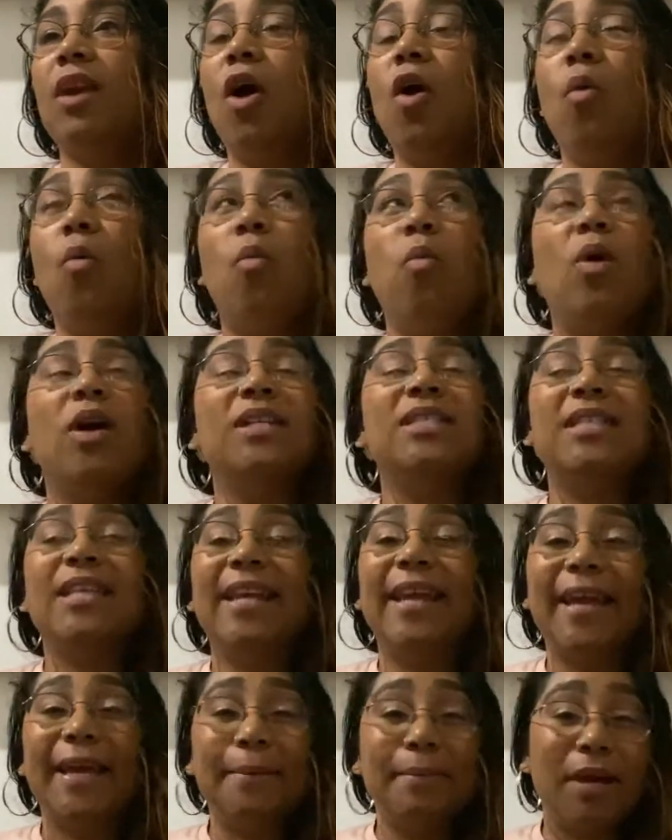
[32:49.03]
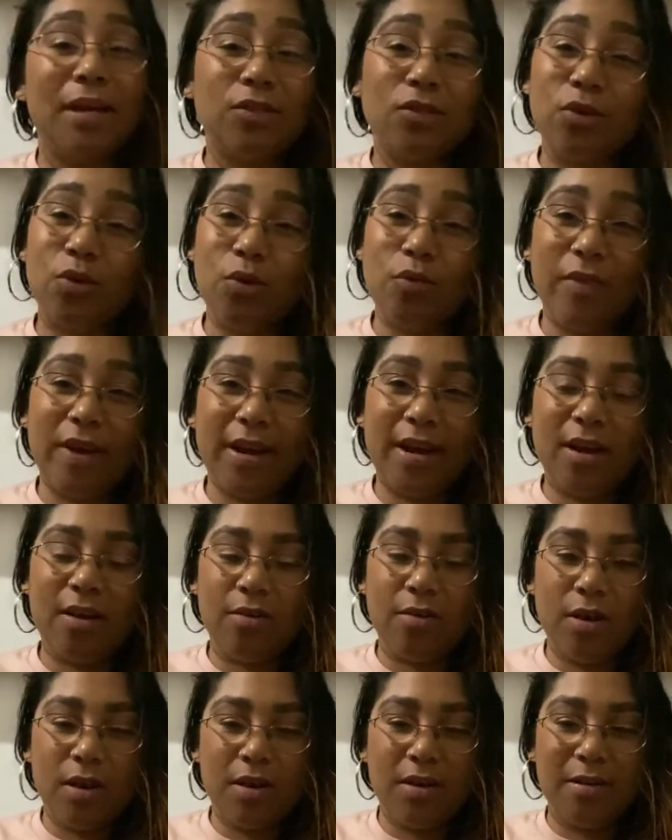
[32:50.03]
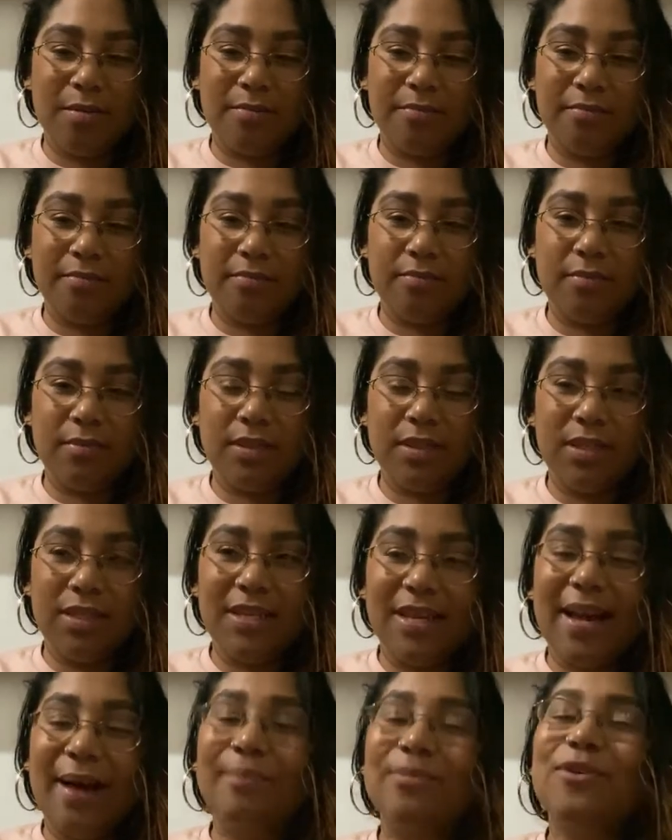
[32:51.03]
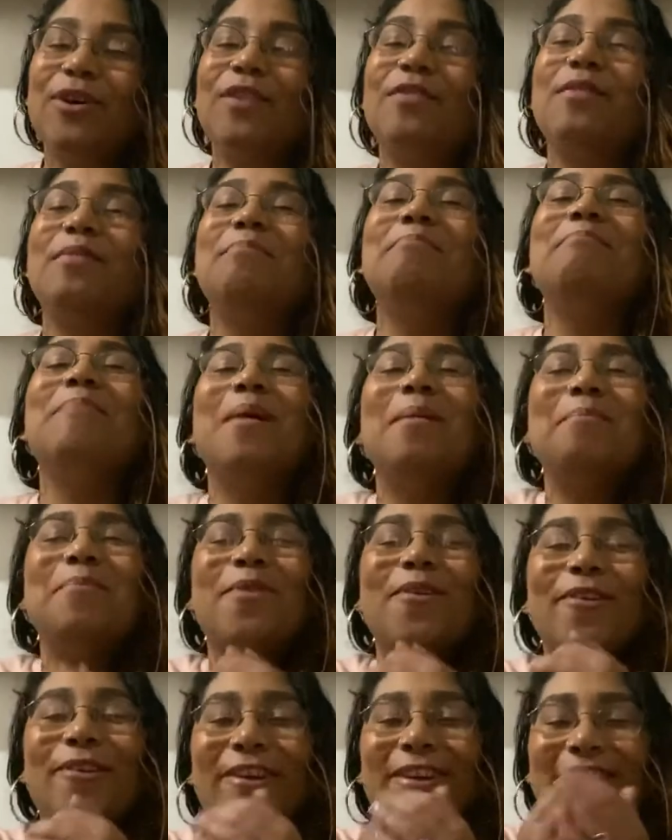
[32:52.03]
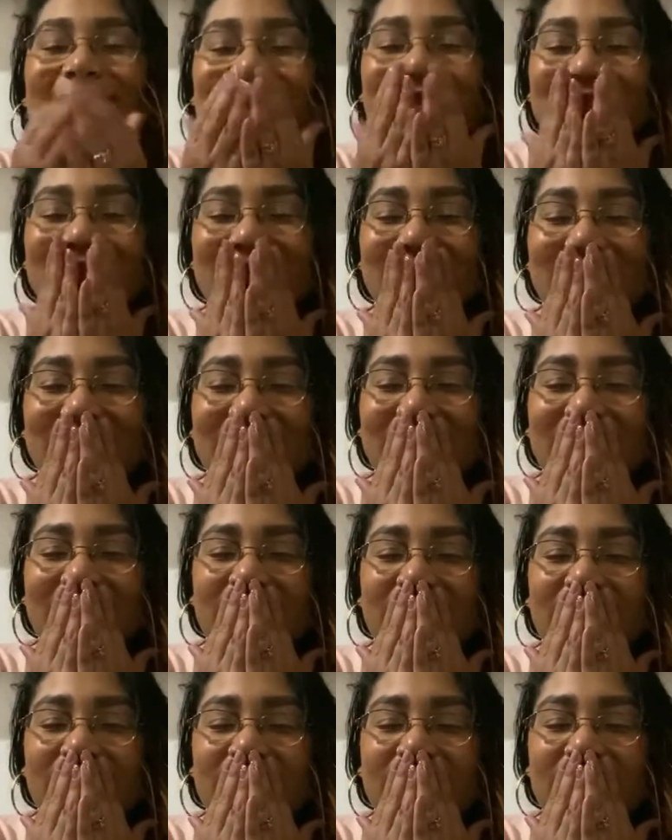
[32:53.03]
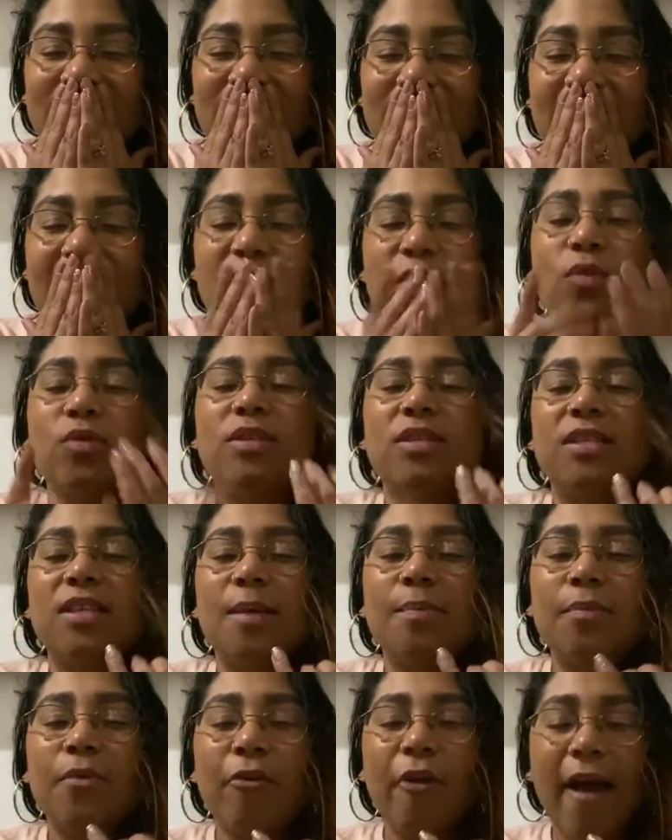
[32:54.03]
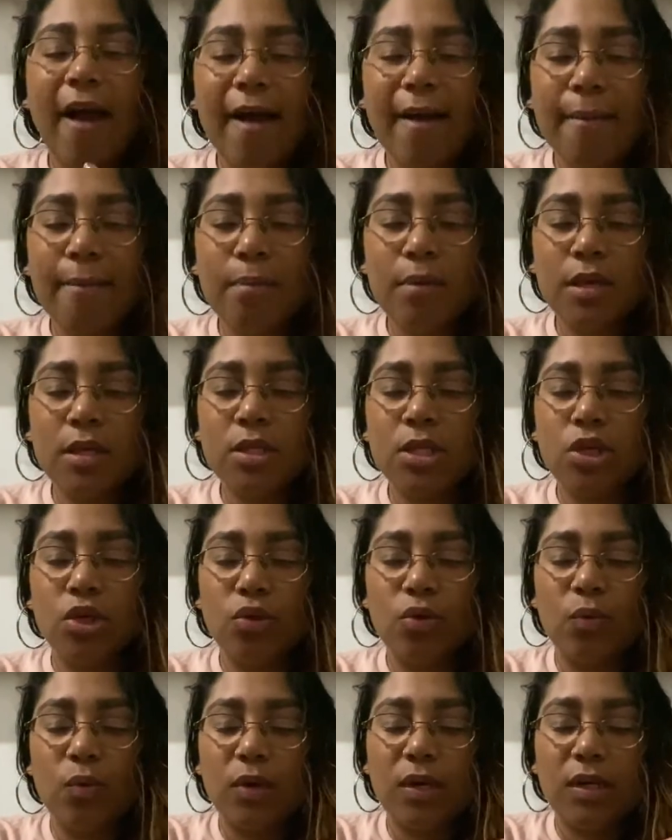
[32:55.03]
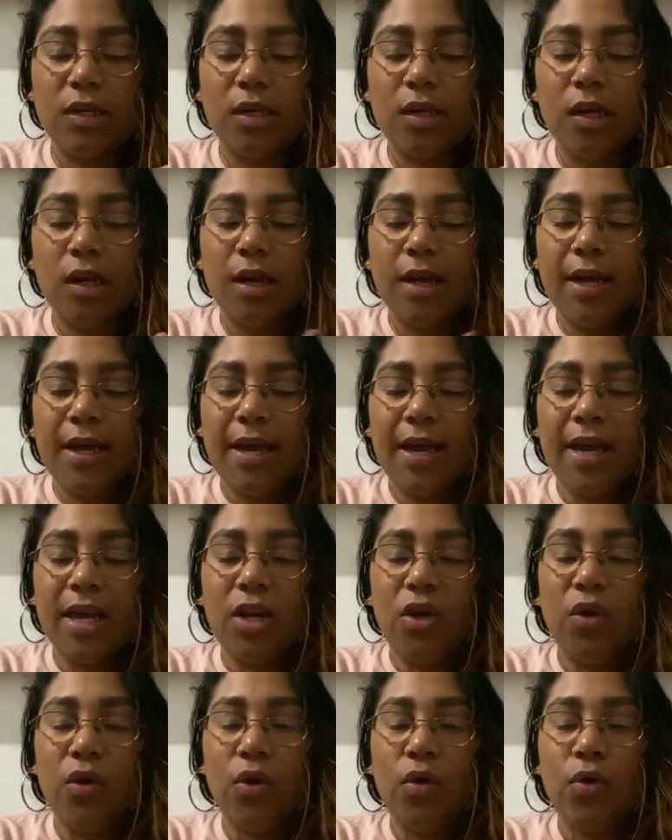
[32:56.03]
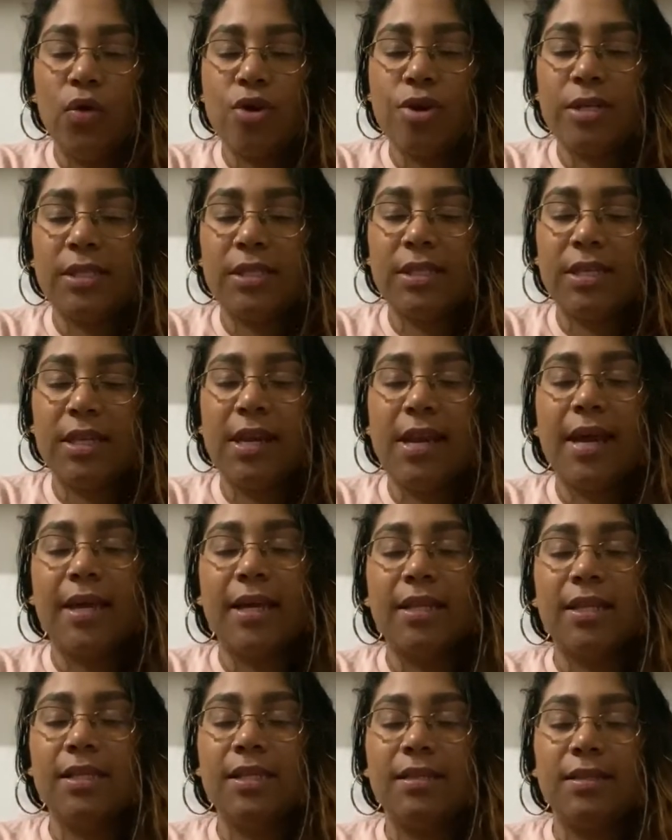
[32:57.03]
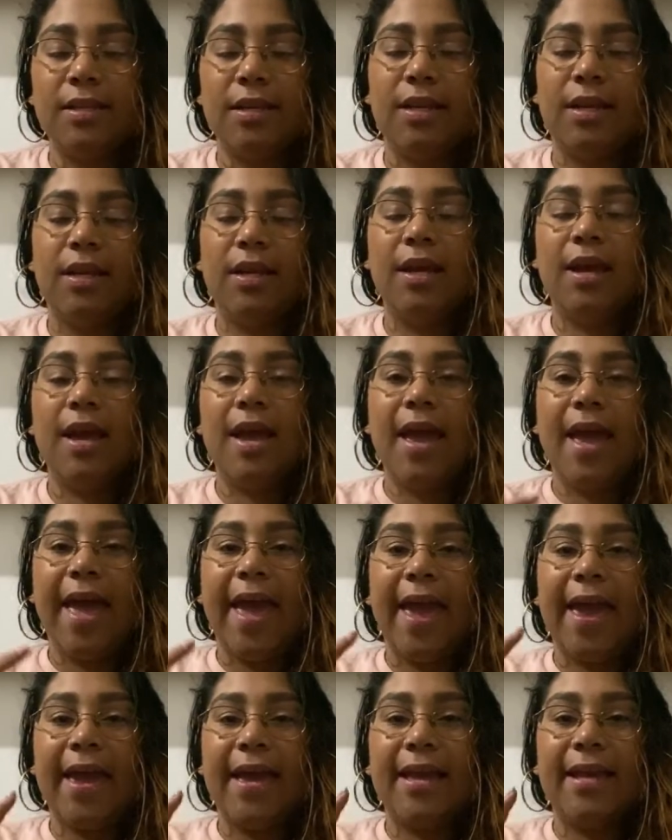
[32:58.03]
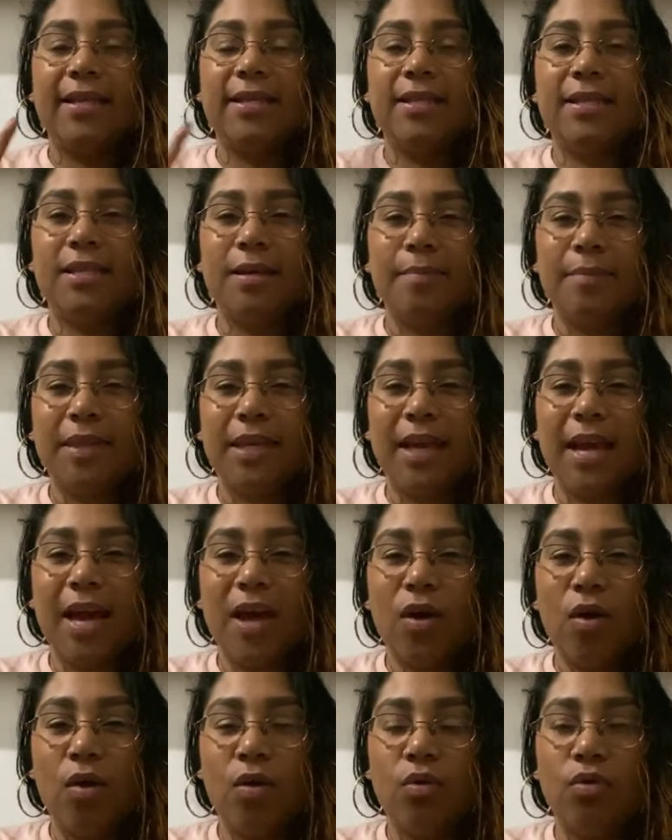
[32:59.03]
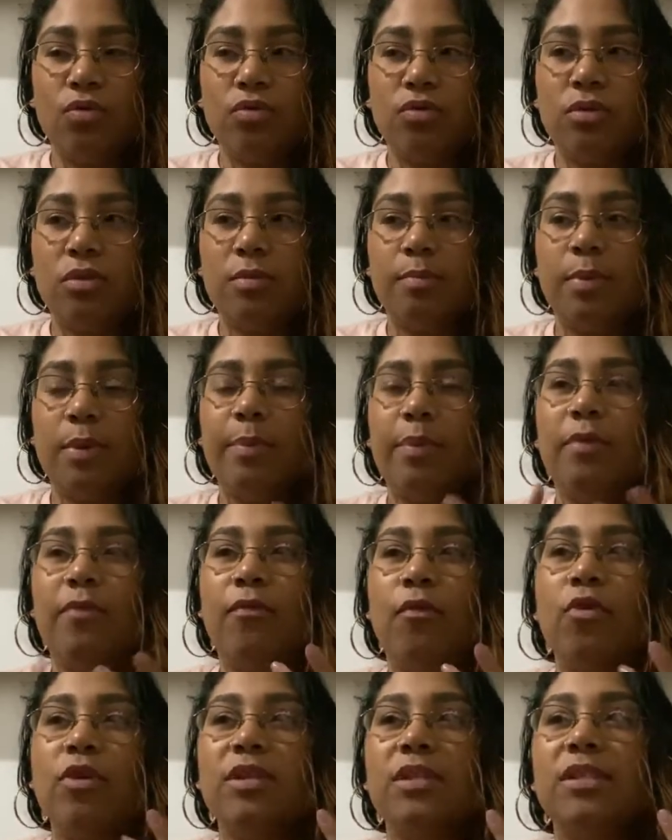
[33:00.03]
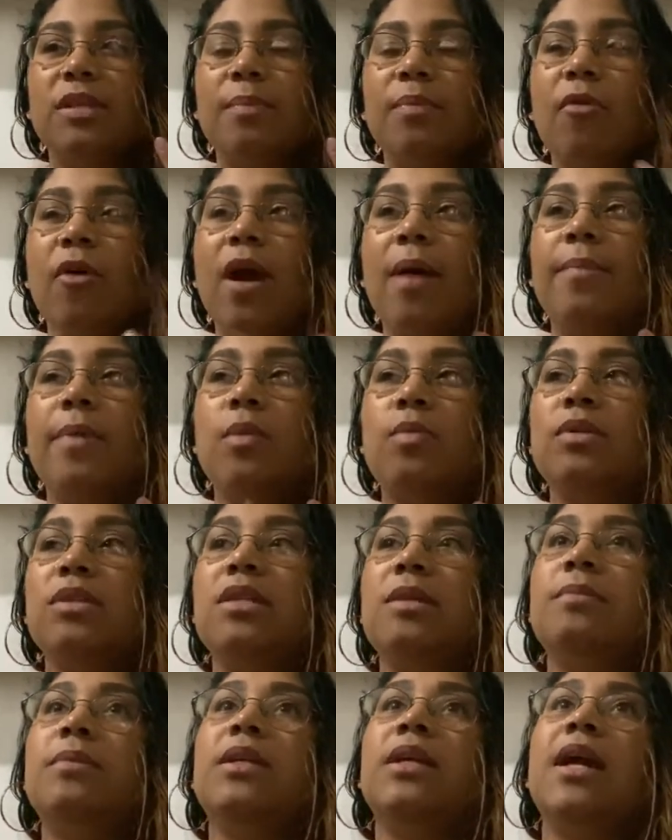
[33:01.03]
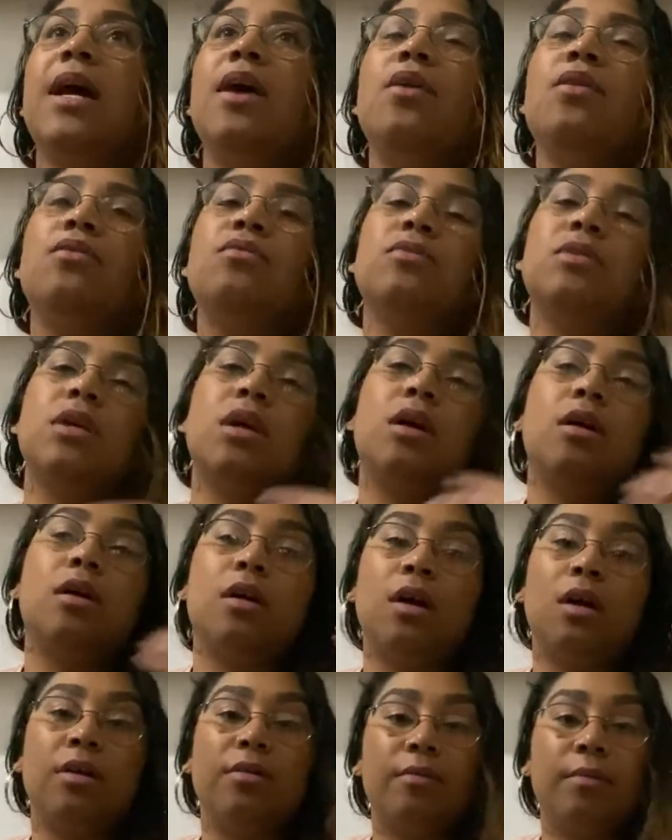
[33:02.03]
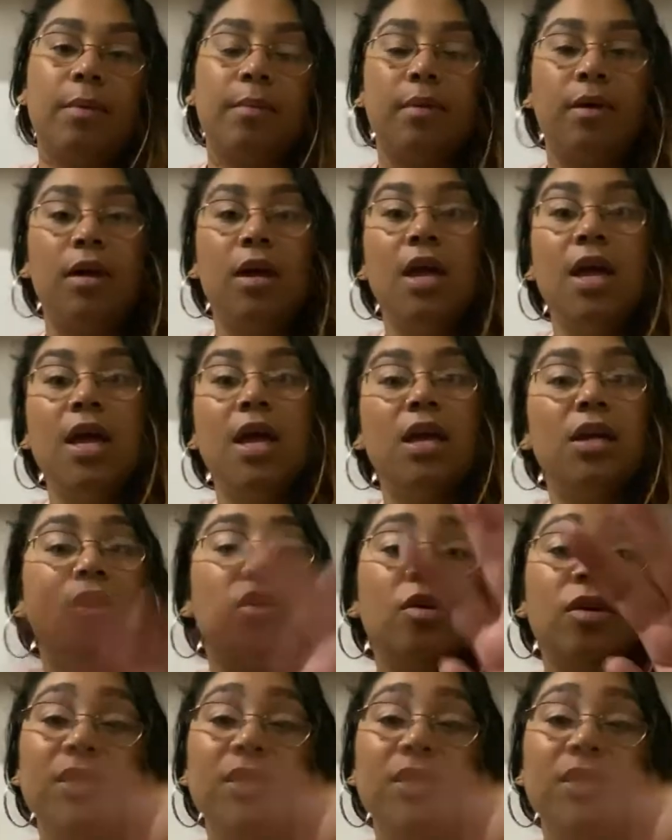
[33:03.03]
what's the name? I don't know right now. I'm trying to remember. I know Sub Crab is a new one in New York City, like in the city, and something else. But before Sub Crab, there was something else. Ugh, I don't remember. You know,